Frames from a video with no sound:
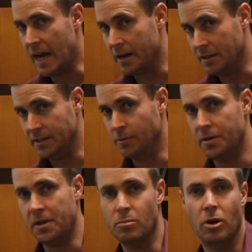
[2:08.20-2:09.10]
how to deal
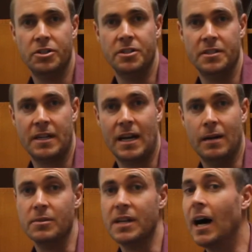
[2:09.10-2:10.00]
with the emotion as it
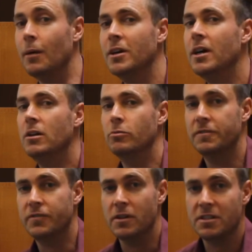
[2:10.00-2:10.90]
comes up, we
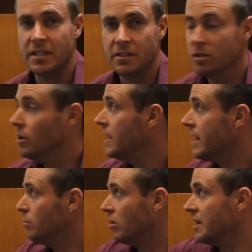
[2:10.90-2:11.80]
first need to learn how
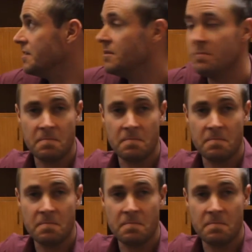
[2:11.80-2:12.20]
to breathe.